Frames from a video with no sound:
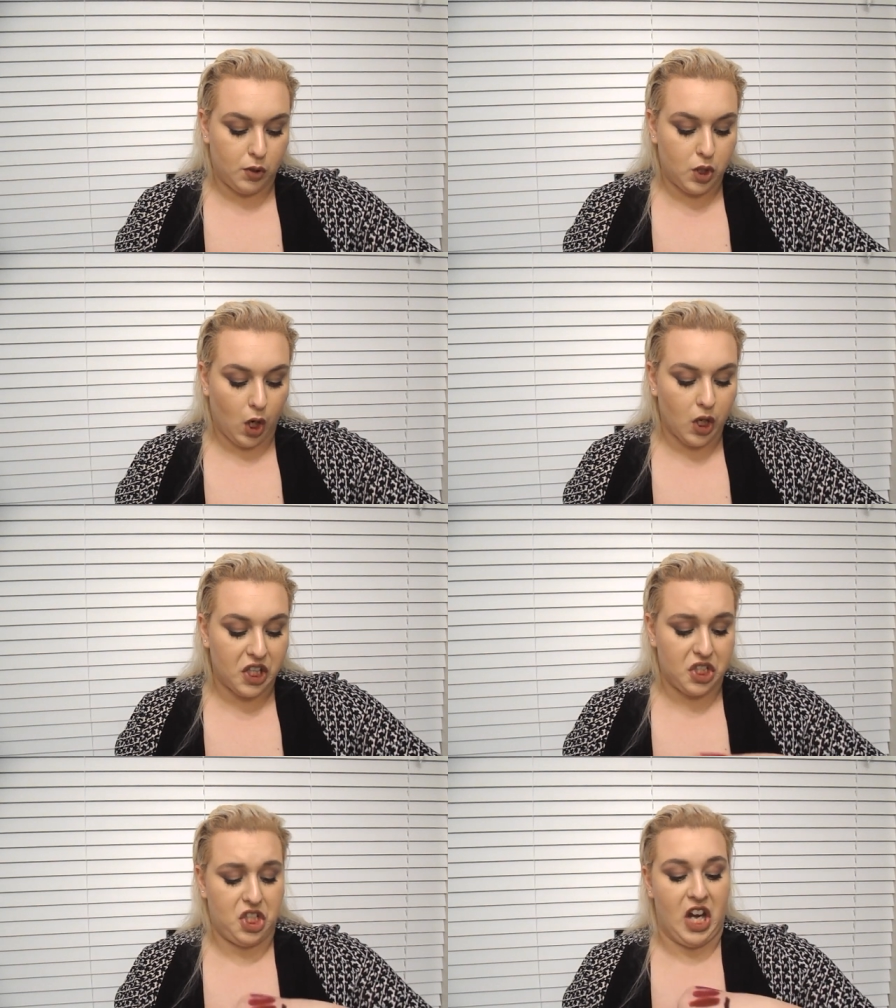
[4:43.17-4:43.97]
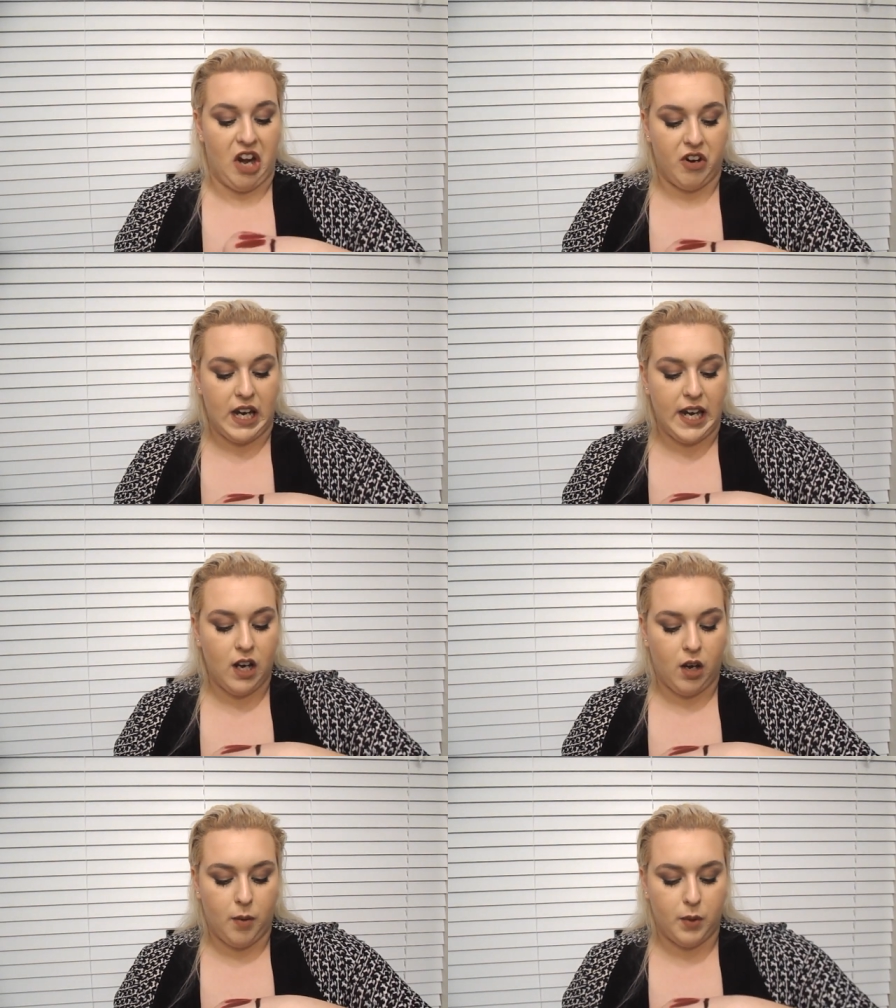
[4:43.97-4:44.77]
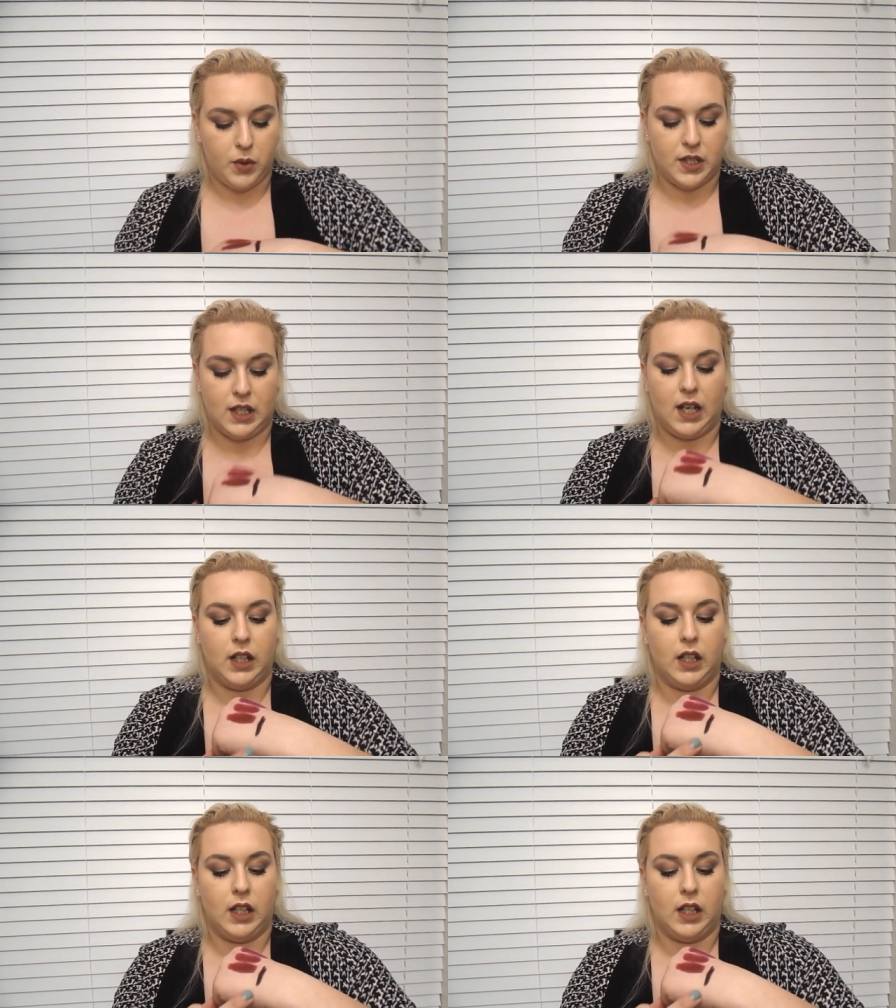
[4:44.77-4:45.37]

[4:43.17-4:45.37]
dark cherry, almost kind